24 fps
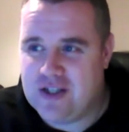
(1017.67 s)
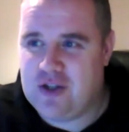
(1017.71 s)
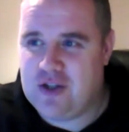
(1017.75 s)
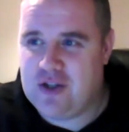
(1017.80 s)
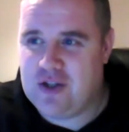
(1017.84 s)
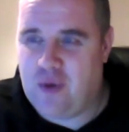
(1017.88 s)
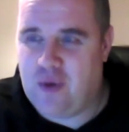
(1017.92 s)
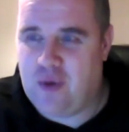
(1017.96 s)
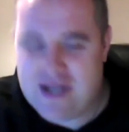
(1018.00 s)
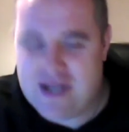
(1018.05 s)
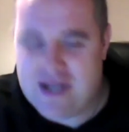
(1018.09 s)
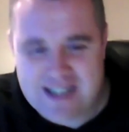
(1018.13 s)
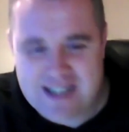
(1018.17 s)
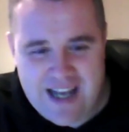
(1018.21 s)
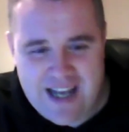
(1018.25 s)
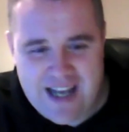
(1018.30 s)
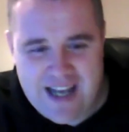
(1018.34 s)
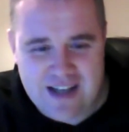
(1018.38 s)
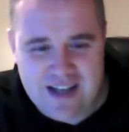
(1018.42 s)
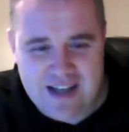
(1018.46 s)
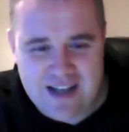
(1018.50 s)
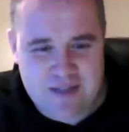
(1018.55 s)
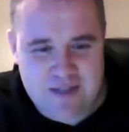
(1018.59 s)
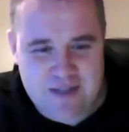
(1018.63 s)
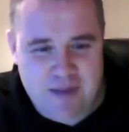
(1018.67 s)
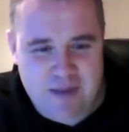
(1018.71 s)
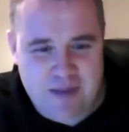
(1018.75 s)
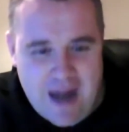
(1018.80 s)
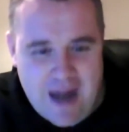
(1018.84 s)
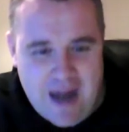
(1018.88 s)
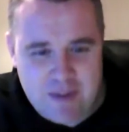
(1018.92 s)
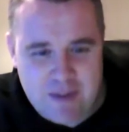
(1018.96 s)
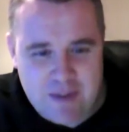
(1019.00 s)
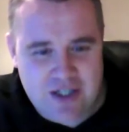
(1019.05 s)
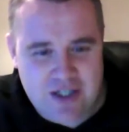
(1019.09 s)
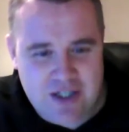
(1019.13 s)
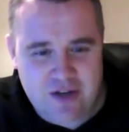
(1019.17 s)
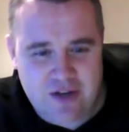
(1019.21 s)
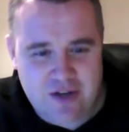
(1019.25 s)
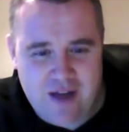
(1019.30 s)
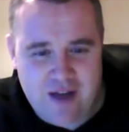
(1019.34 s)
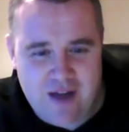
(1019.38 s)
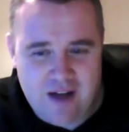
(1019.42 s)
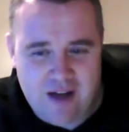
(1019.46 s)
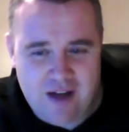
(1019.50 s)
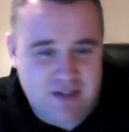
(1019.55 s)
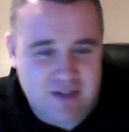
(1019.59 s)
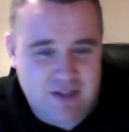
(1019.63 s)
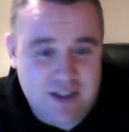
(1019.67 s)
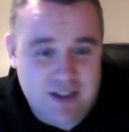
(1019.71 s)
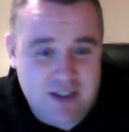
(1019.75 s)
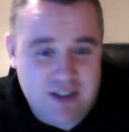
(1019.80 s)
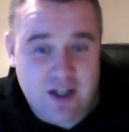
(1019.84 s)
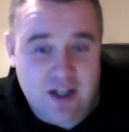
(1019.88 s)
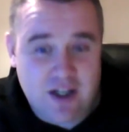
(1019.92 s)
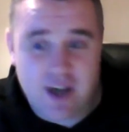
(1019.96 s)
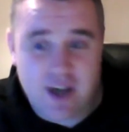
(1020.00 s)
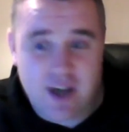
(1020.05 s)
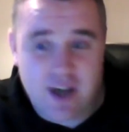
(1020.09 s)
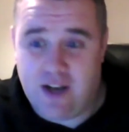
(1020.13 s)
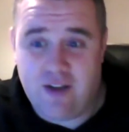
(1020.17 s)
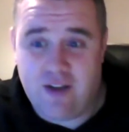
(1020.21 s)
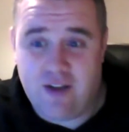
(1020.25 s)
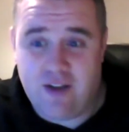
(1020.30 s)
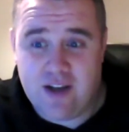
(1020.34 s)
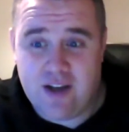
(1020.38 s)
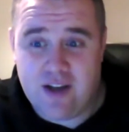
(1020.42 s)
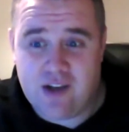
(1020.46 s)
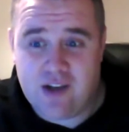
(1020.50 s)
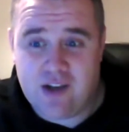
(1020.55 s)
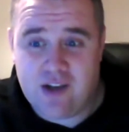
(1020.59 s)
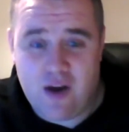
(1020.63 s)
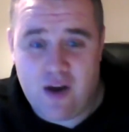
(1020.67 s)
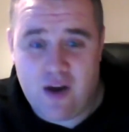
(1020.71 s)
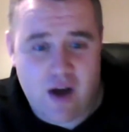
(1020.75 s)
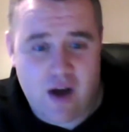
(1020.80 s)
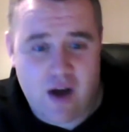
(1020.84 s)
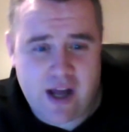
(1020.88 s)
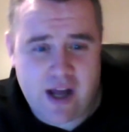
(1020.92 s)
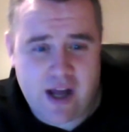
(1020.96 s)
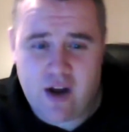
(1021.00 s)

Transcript: do I see us being able to do that? I don't think so.